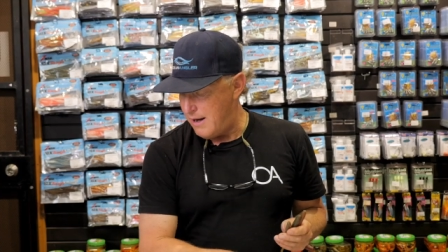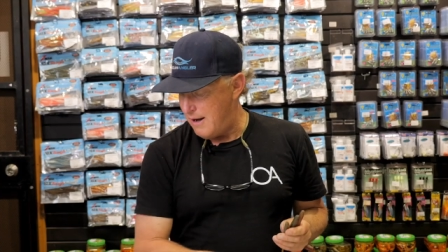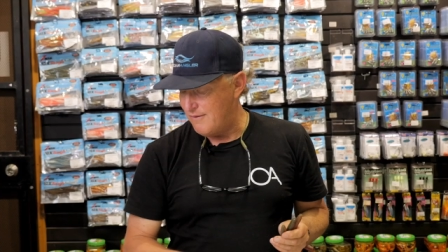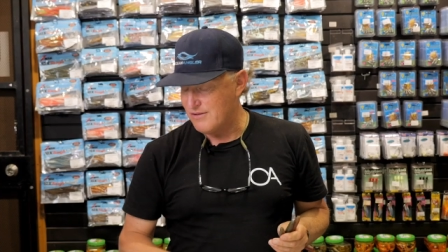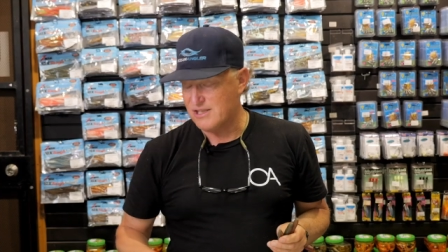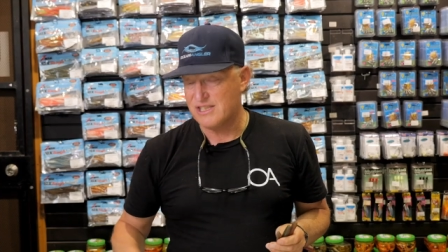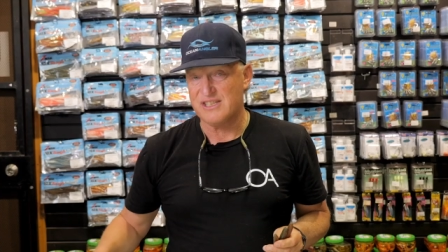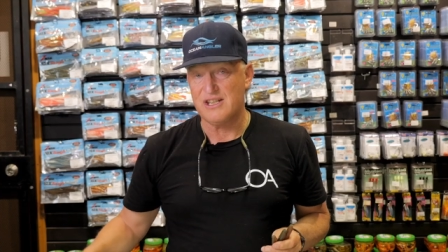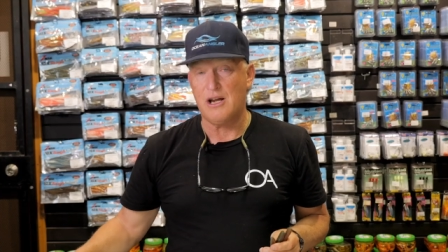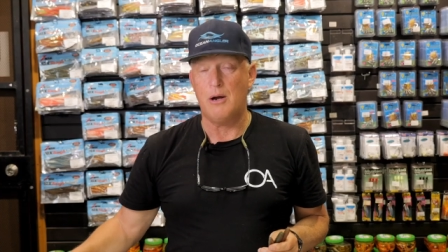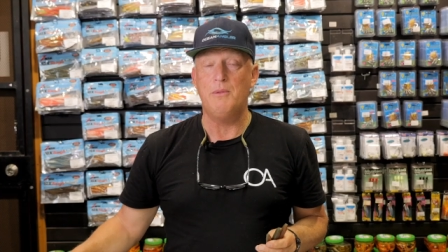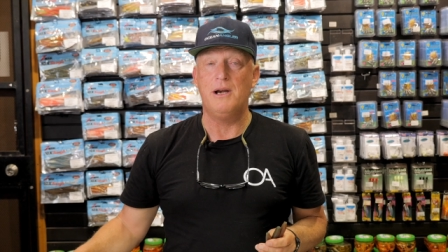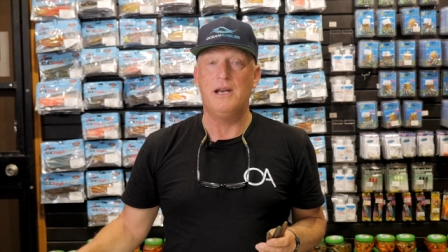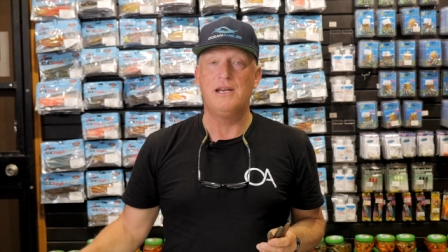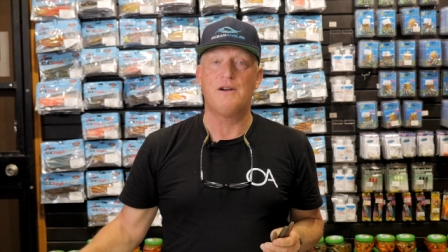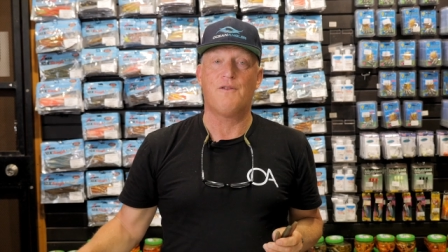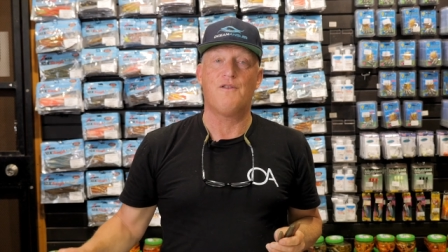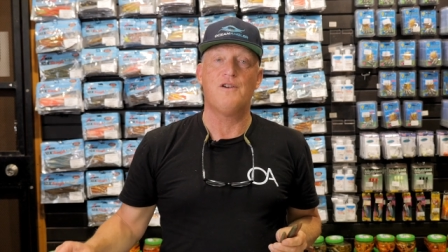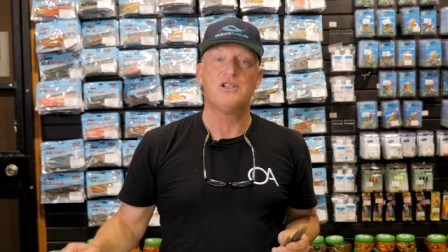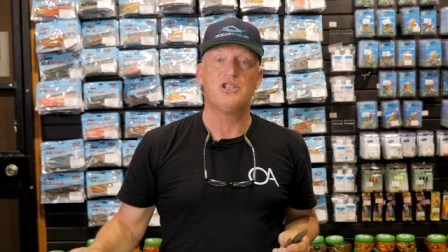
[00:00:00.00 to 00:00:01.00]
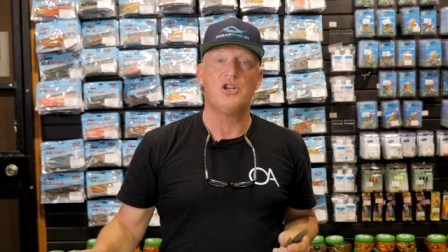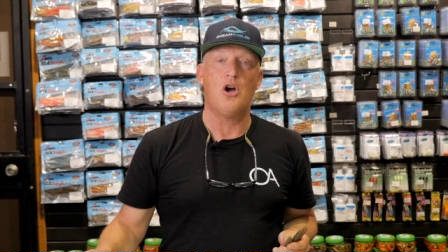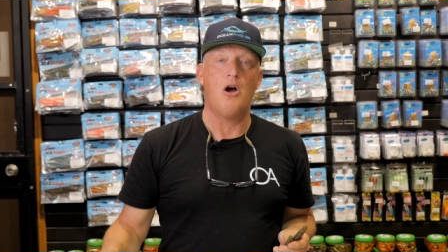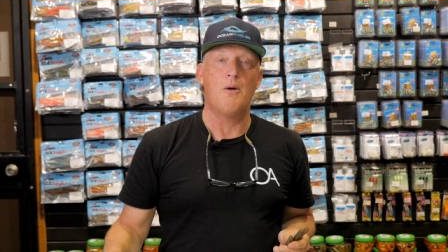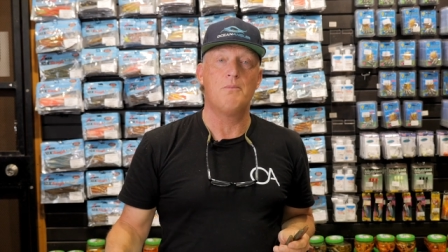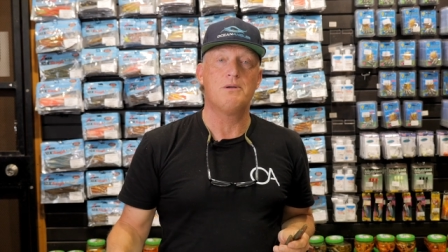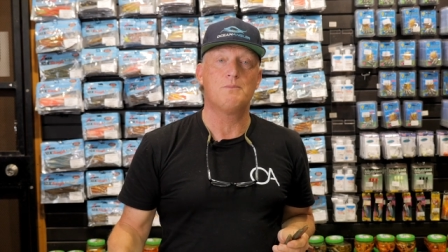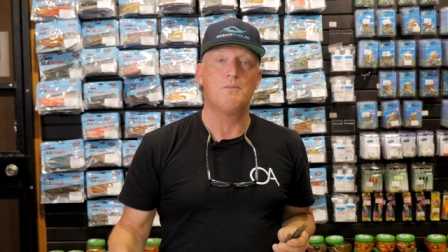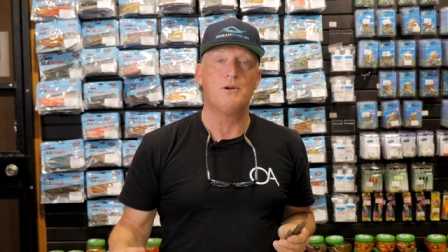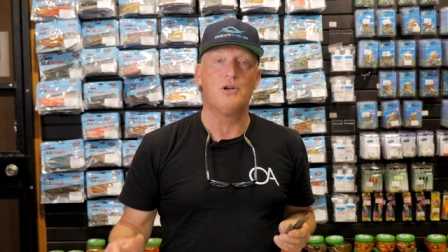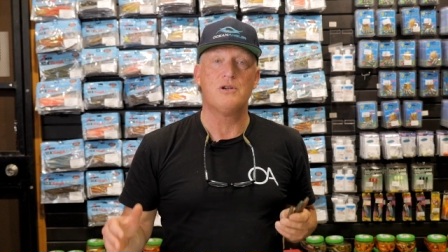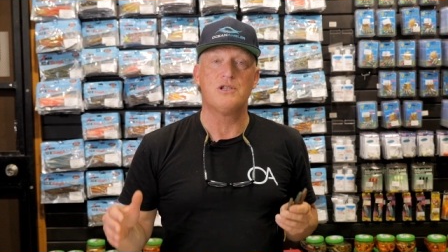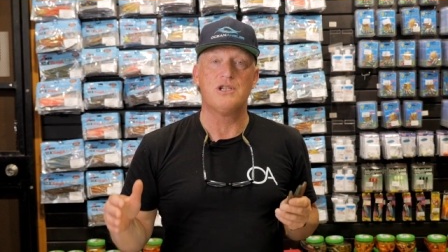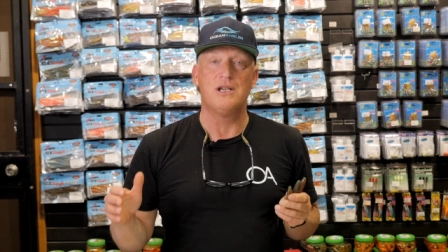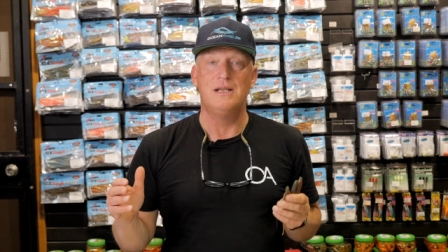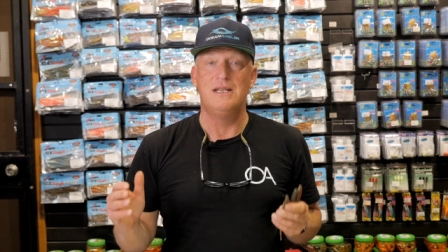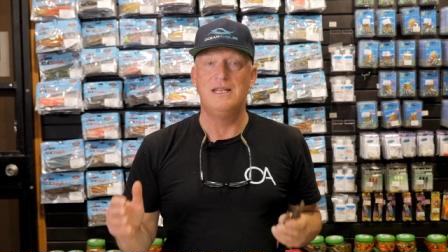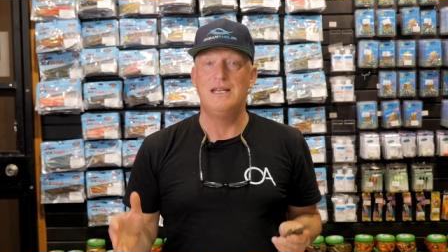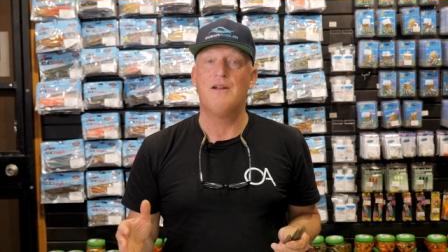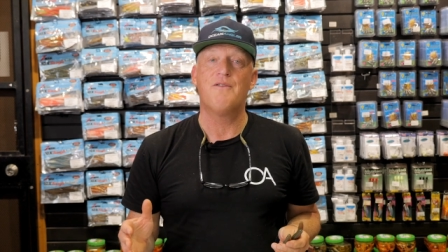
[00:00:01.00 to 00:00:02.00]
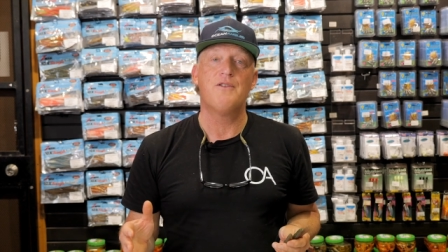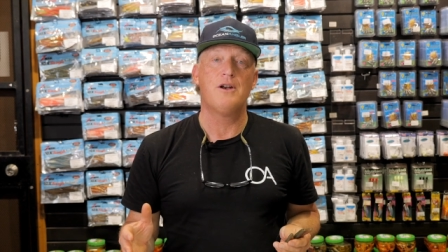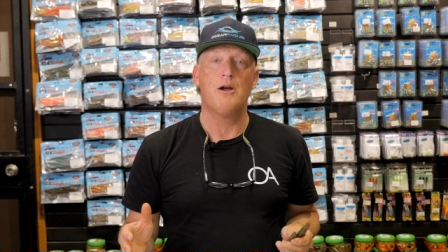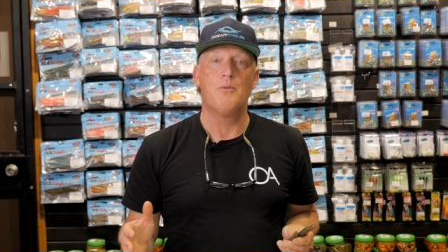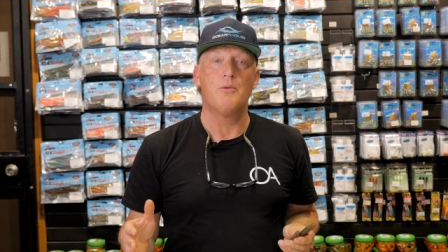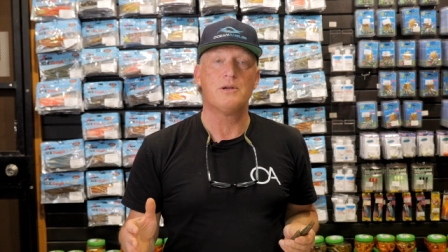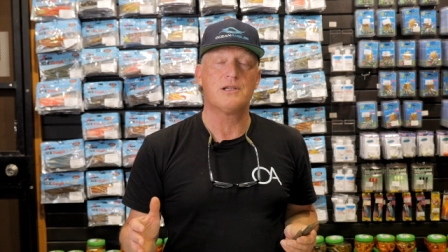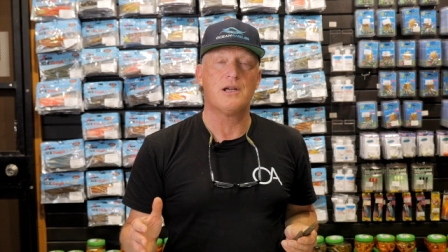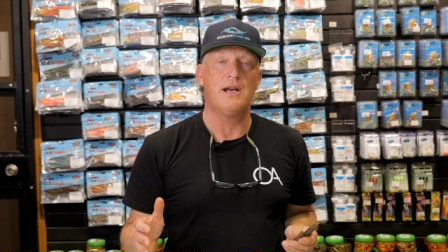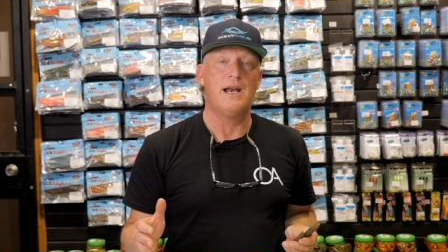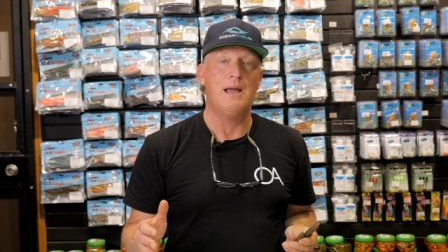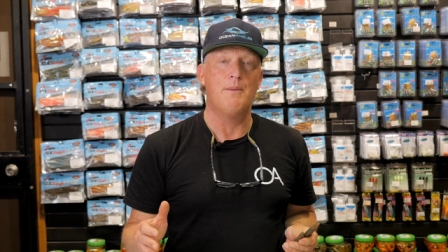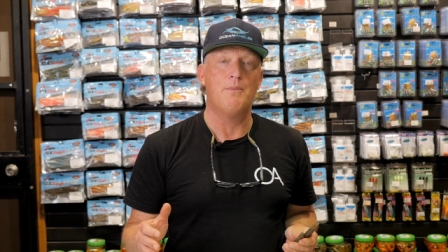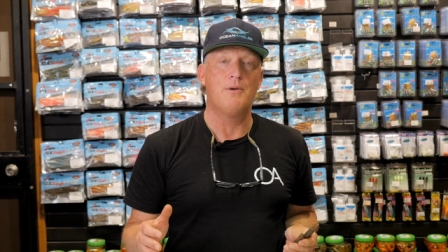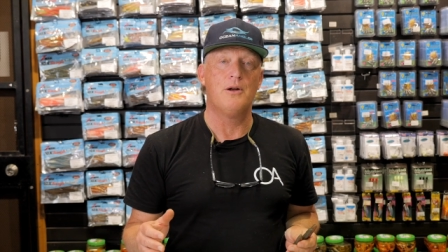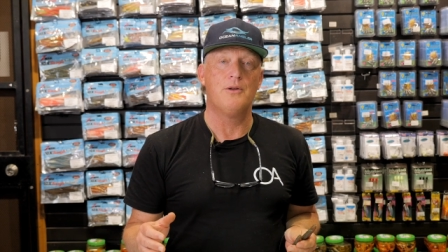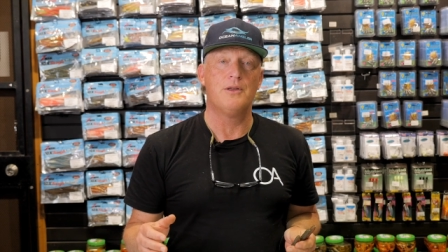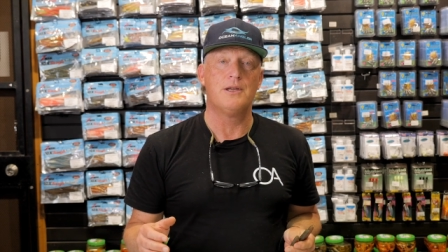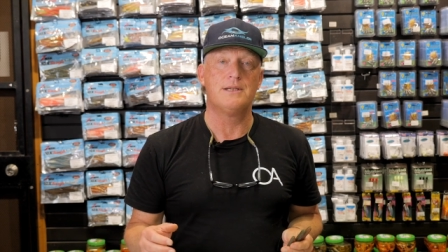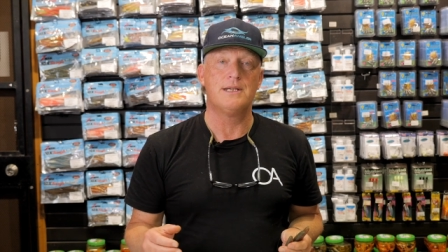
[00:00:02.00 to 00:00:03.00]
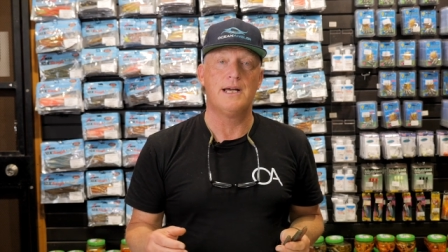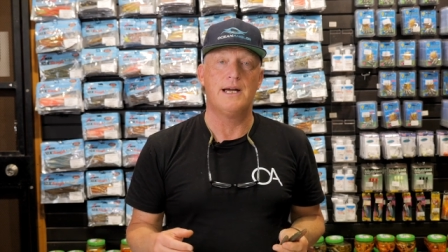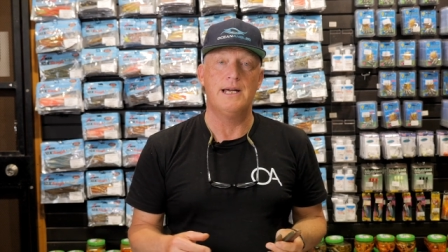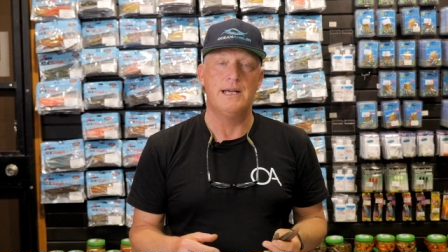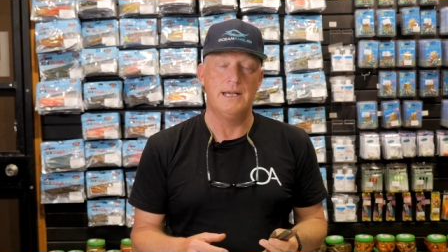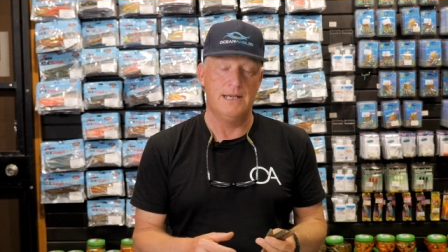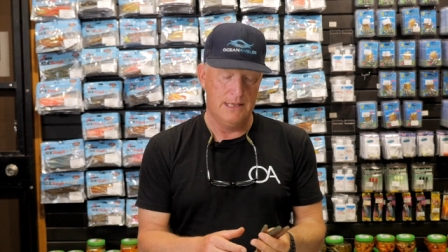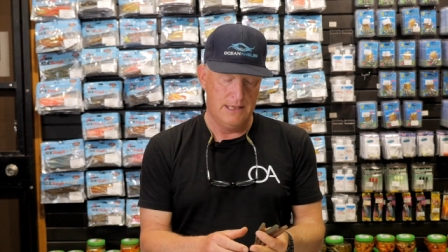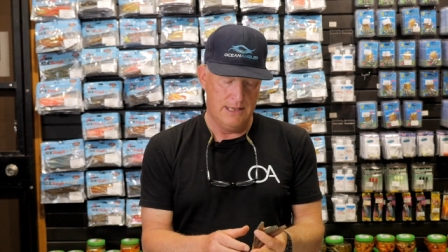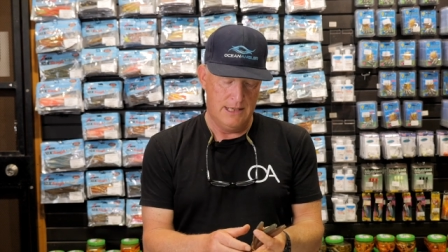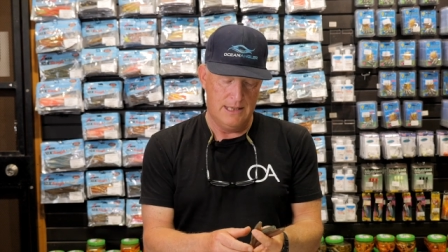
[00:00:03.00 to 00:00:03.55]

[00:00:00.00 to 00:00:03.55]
have so many different types because you never know what's going to happen on the day.